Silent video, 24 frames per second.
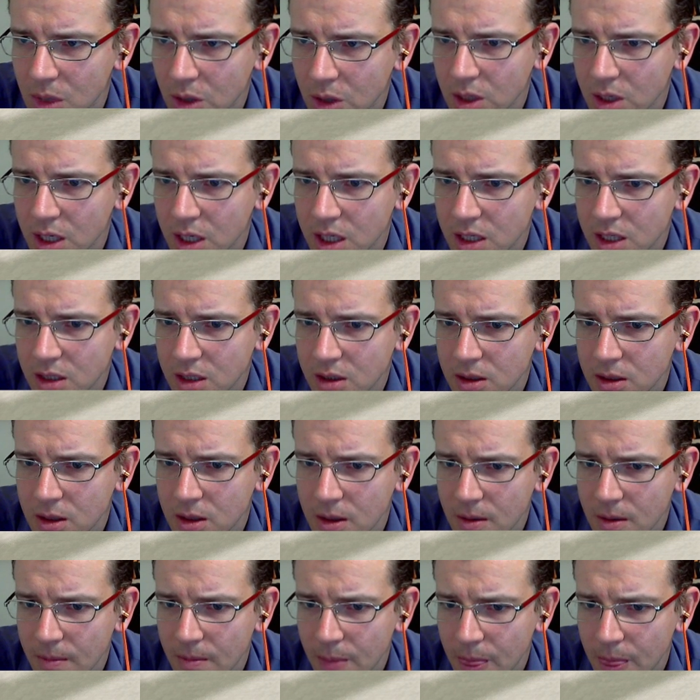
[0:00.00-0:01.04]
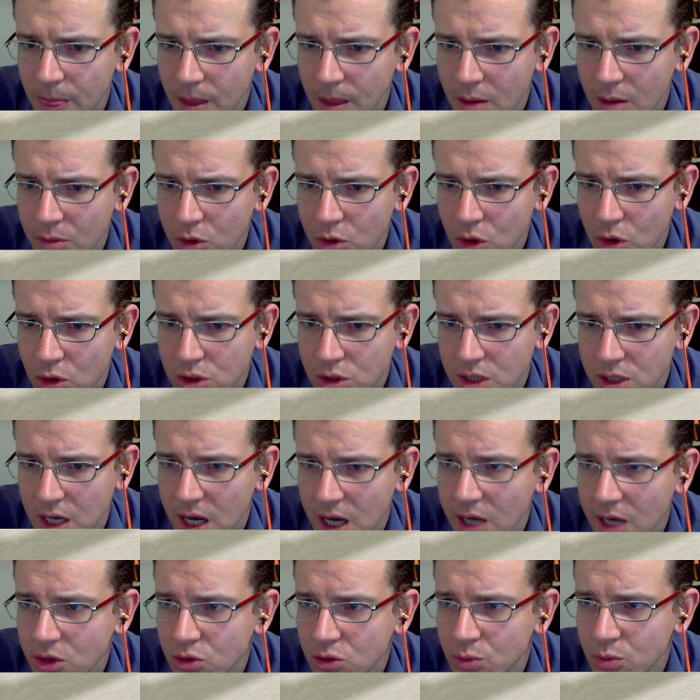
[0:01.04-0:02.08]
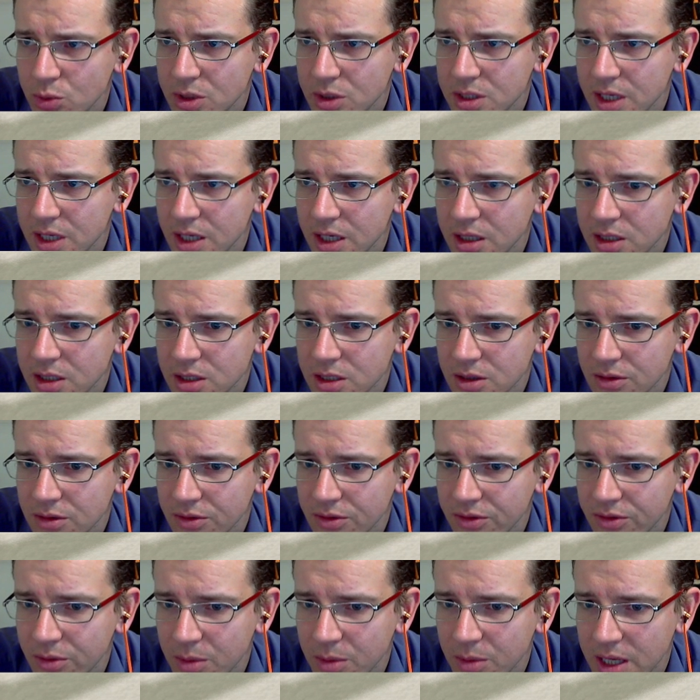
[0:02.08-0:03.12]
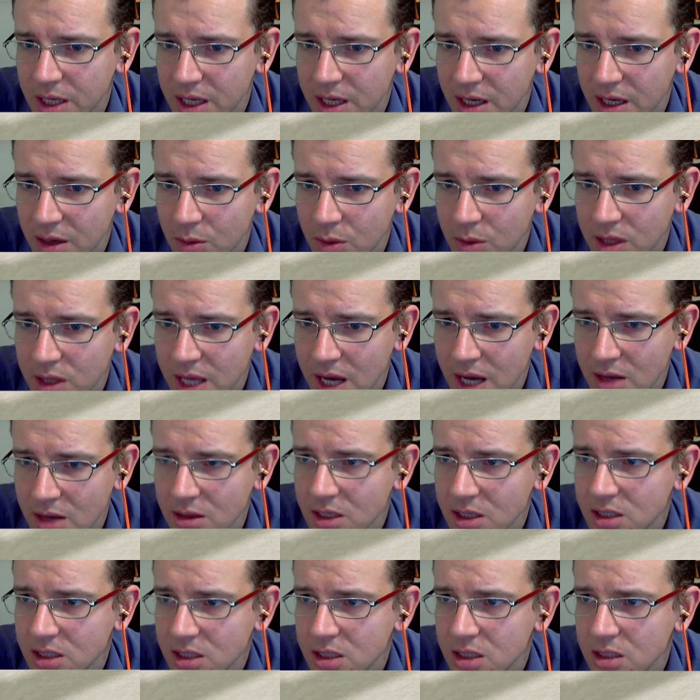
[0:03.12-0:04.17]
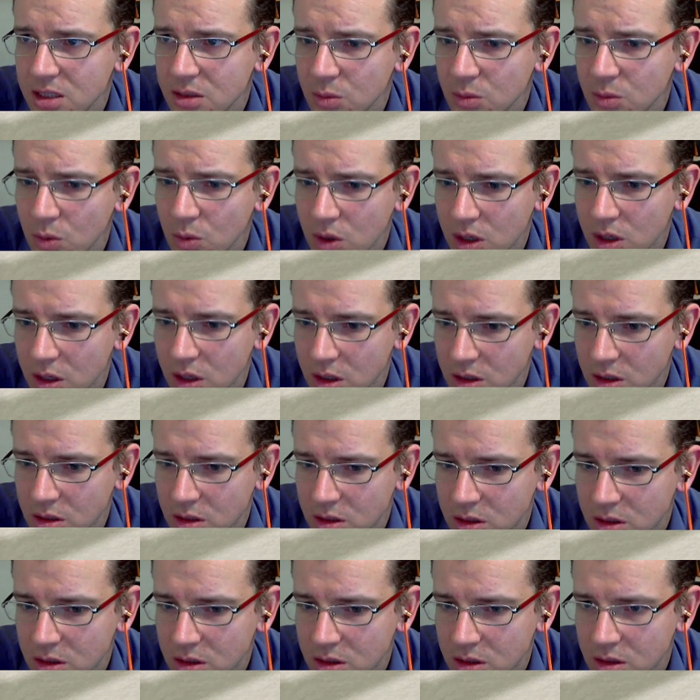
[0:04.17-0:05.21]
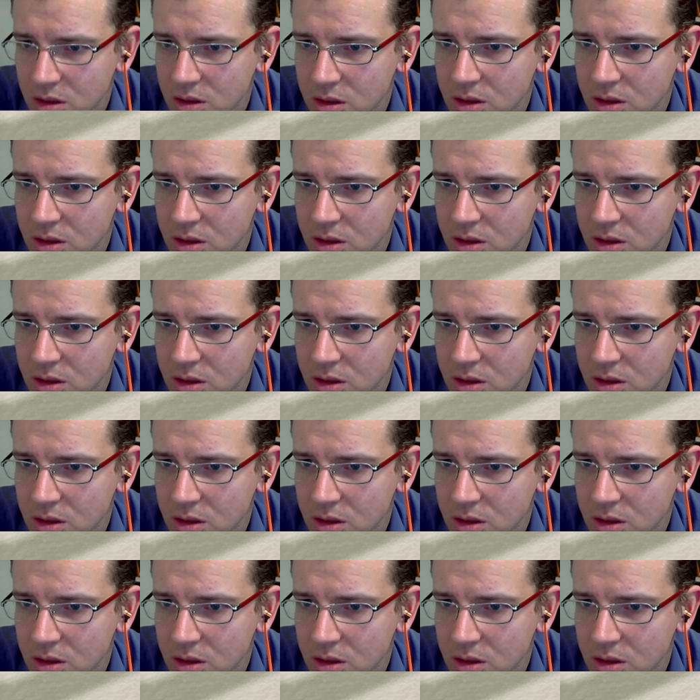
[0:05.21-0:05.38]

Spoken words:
Okay. I'm not 100% familiar with how this system works.